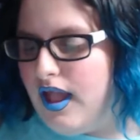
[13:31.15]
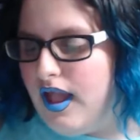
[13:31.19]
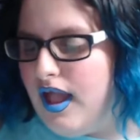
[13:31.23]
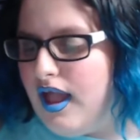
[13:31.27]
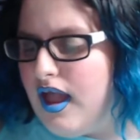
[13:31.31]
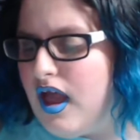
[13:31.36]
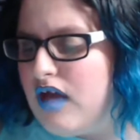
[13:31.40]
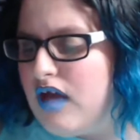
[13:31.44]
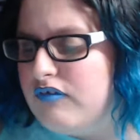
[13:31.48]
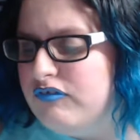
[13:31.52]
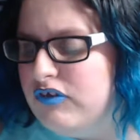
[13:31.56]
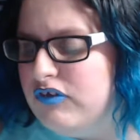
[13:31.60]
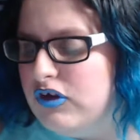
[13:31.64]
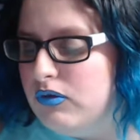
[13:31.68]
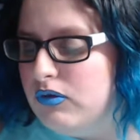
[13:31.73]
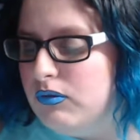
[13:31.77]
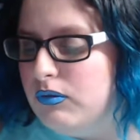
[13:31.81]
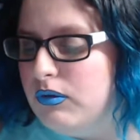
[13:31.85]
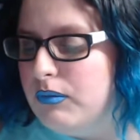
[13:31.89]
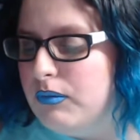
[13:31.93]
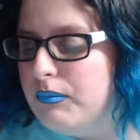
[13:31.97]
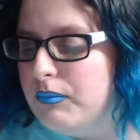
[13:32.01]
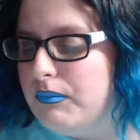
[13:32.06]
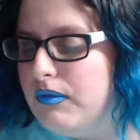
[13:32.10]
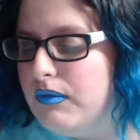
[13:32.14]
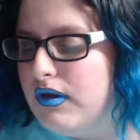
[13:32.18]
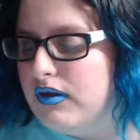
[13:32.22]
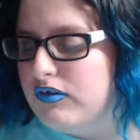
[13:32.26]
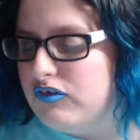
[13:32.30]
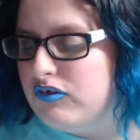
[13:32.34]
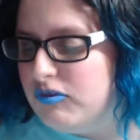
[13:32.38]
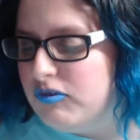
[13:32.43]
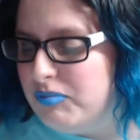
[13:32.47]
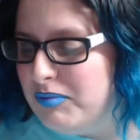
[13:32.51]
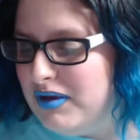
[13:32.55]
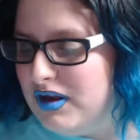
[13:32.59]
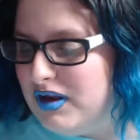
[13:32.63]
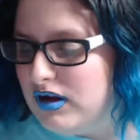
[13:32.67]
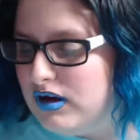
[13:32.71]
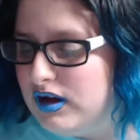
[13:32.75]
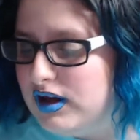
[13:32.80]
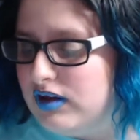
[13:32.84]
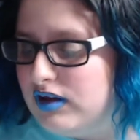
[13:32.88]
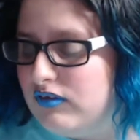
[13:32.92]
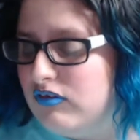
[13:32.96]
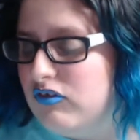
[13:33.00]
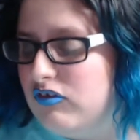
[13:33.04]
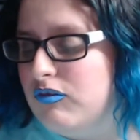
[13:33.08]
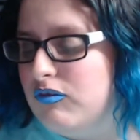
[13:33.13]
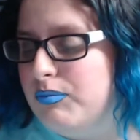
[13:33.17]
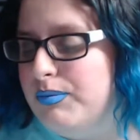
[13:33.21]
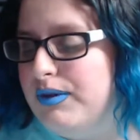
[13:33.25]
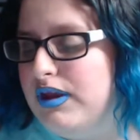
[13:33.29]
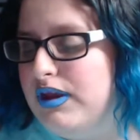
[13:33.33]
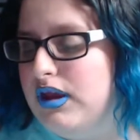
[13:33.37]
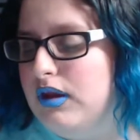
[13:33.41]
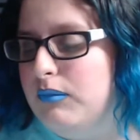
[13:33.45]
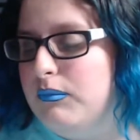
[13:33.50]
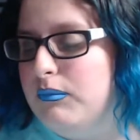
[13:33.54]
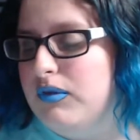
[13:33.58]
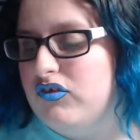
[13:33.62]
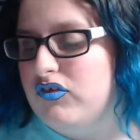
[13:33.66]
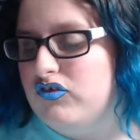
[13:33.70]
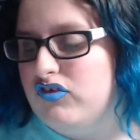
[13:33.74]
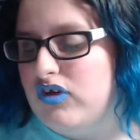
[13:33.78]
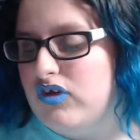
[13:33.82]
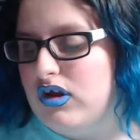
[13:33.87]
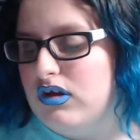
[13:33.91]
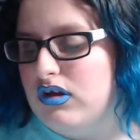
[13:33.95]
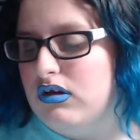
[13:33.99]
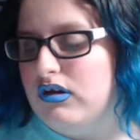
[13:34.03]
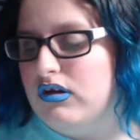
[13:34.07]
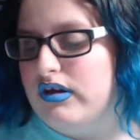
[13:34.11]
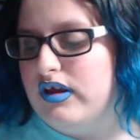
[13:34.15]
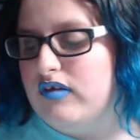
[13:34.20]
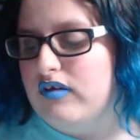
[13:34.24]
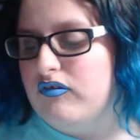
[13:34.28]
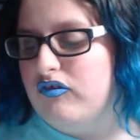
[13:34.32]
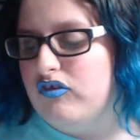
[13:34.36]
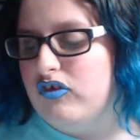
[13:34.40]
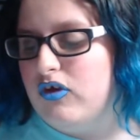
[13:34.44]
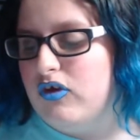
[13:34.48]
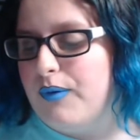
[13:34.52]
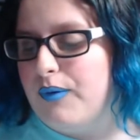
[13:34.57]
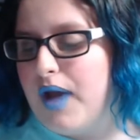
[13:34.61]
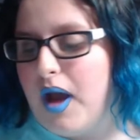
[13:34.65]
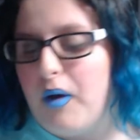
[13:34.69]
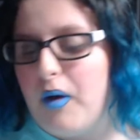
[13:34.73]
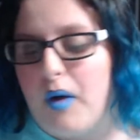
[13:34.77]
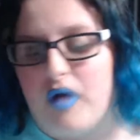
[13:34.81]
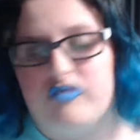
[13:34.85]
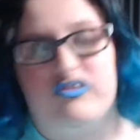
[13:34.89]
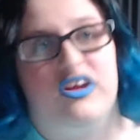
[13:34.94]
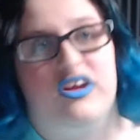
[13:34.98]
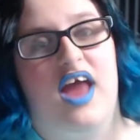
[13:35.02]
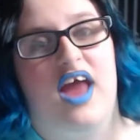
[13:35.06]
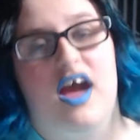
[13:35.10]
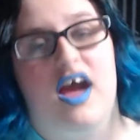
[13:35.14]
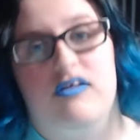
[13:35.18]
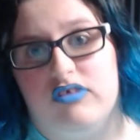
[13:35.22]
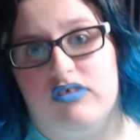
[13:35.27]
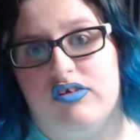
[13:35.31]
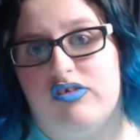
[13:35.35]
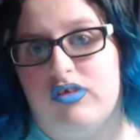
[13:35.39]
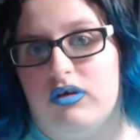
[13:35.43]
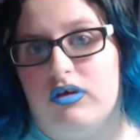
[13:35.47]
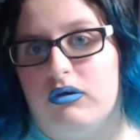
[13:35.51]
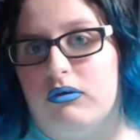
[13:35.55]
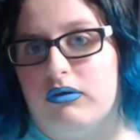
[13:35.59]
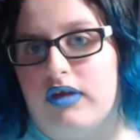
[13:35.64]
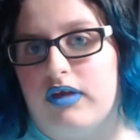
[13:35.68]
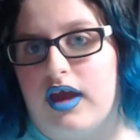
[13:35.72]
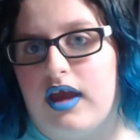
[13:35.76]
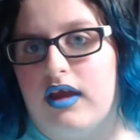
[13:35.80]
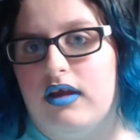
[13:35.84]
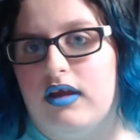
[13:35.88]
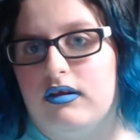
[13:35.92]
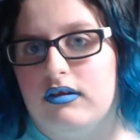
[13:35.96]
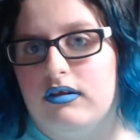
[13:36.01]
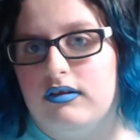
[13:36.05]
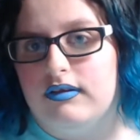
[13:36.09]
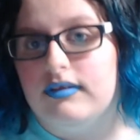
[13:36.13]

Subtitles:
Have you experienced being misgendered? If so, how often? Every single day.